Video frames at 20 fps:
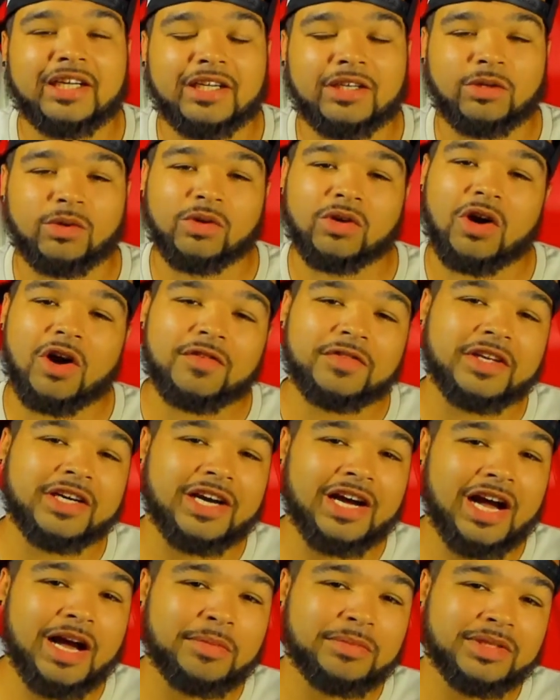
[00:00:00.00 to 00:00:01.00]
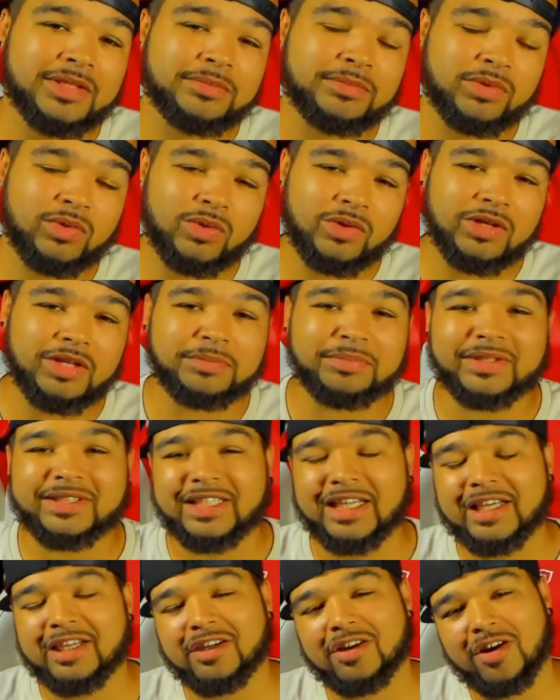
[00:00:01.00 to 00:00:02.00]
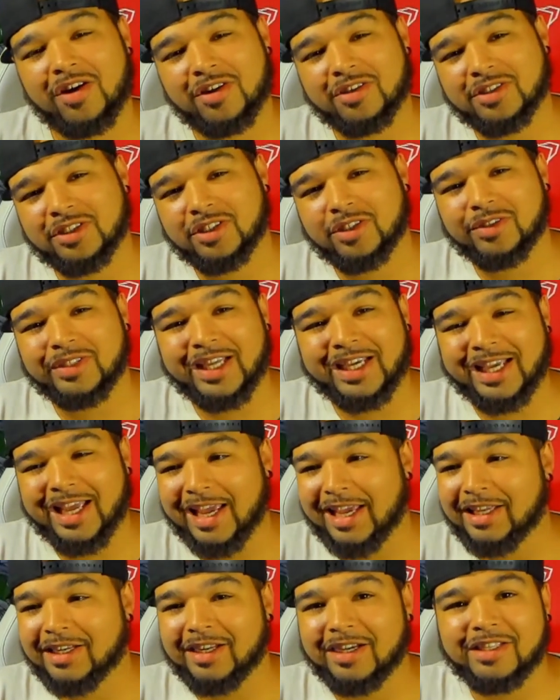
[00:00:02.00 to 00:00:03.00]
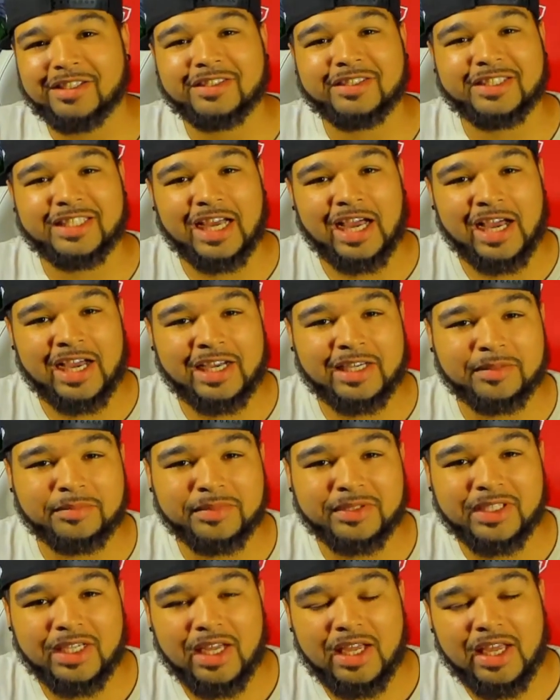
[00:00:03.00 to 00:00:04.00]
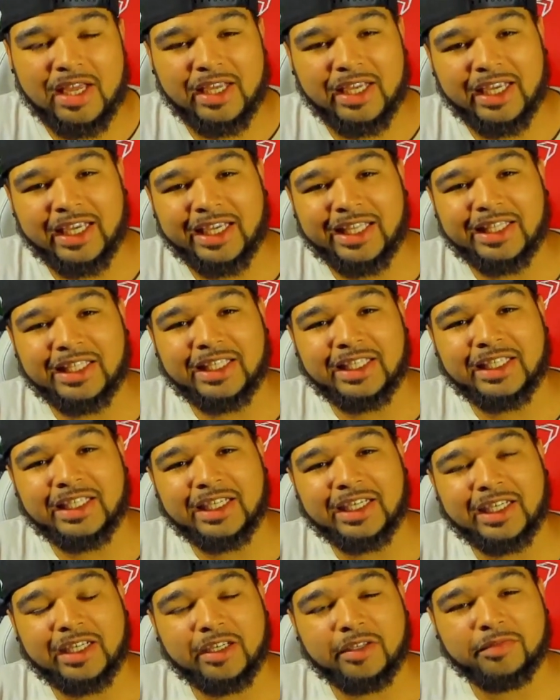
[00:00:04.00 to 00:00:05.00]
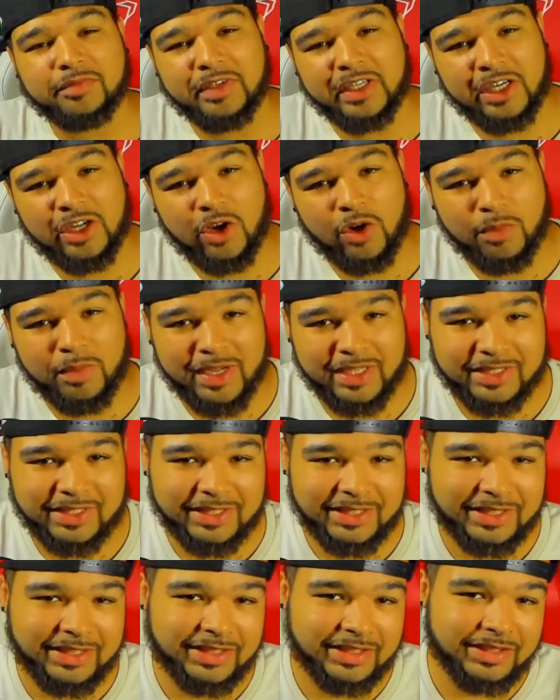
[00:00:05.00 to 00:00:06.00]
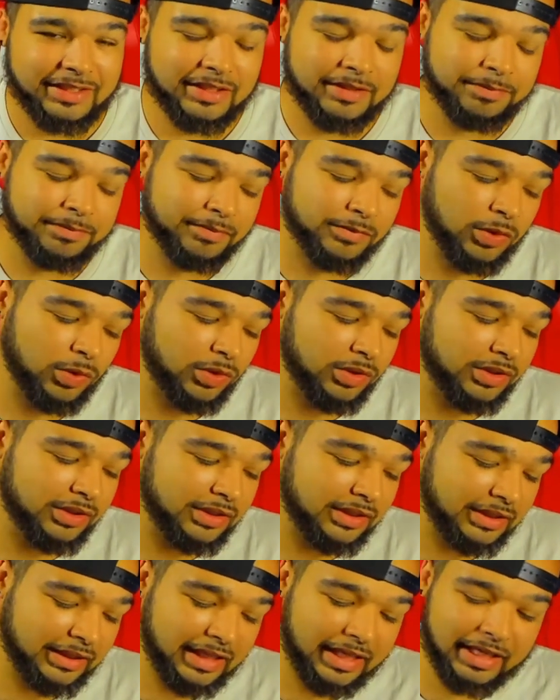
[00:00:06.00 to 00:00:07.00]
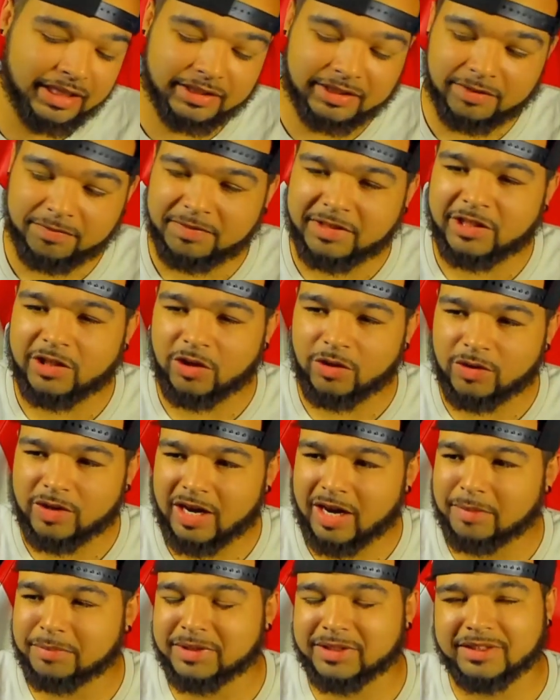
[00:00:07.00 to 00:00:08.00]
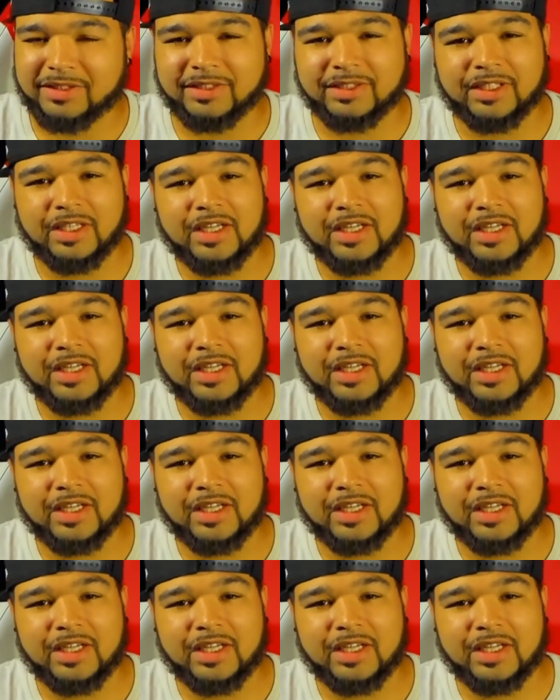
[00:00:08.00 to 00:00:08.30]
or on the comment board, but then also like 8 other times in the video messages, or yeah, the video comments